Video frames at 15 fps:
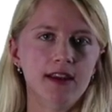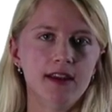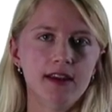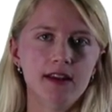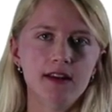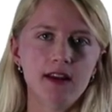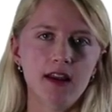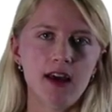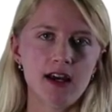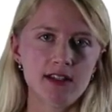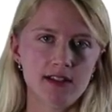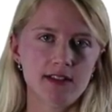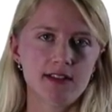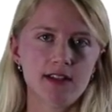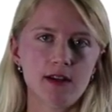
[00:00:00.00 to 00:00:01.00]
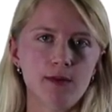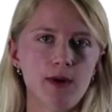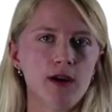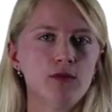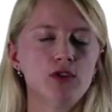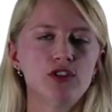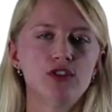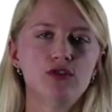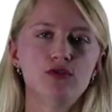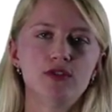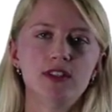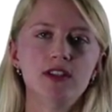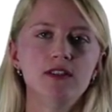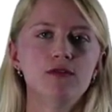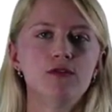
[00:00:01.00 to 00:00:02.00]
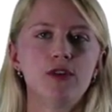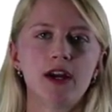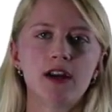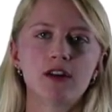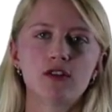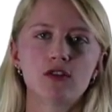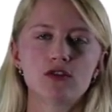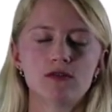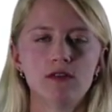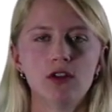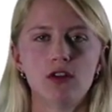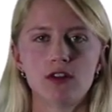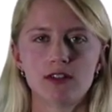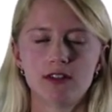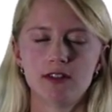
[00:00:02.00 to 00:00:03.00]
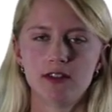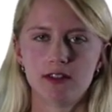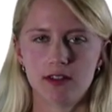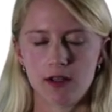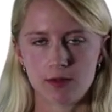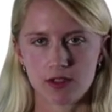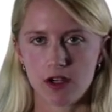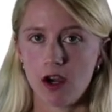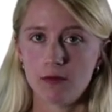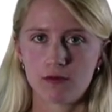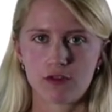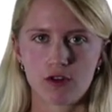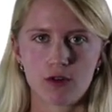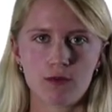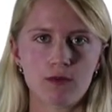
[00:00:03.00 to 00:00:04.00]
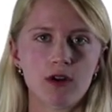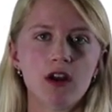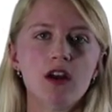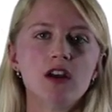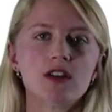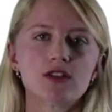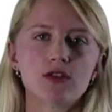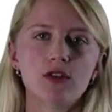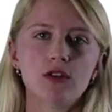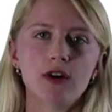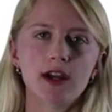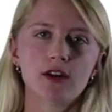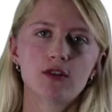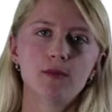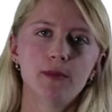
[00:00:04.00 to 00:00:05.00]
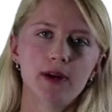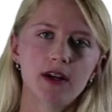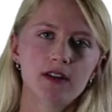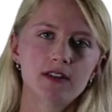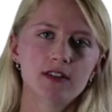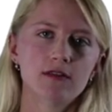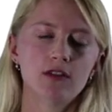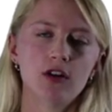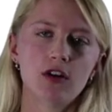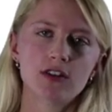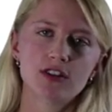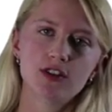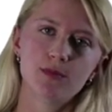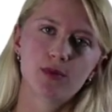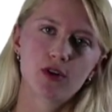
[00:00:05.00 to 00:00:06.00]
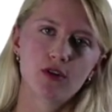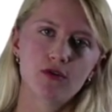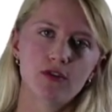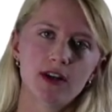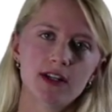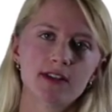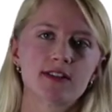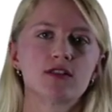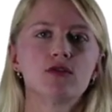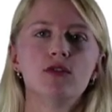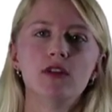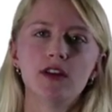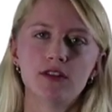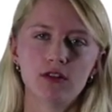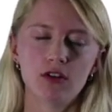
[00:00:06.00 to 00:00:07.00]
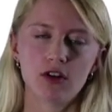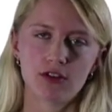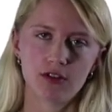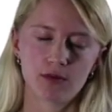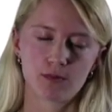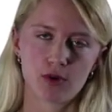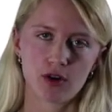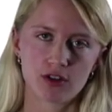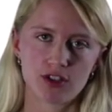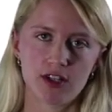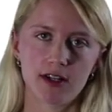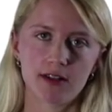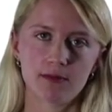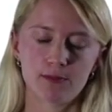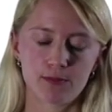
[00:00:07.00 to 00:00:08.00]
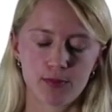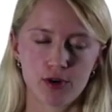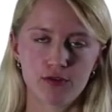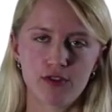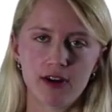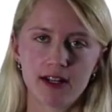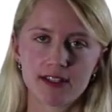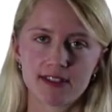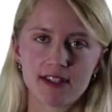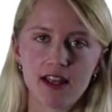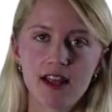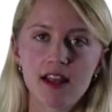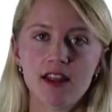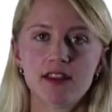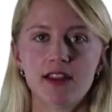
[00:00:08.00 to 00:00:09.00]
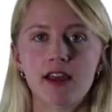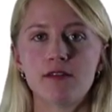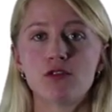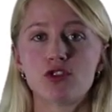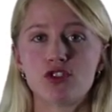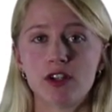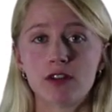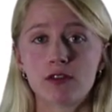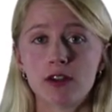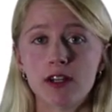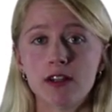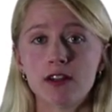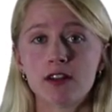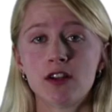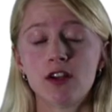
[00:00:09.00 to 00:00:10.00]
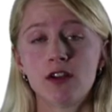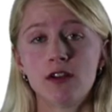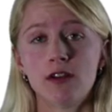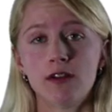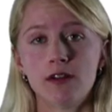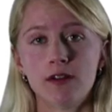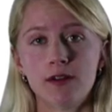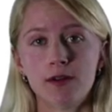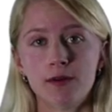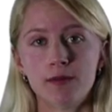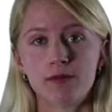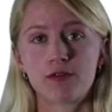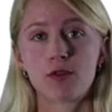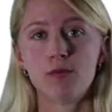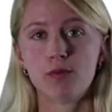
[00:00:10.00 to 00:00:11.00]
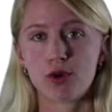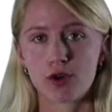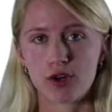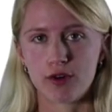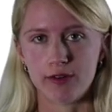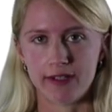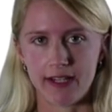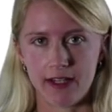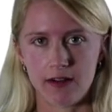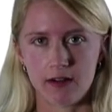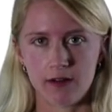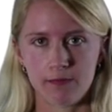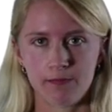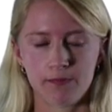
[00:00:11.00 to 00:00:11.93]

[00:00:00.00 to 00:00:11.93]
In the last step, I wanted to see where those velocity steps come from. So I compared the velocity profiles to lithologic profiles that were generated from borehole data.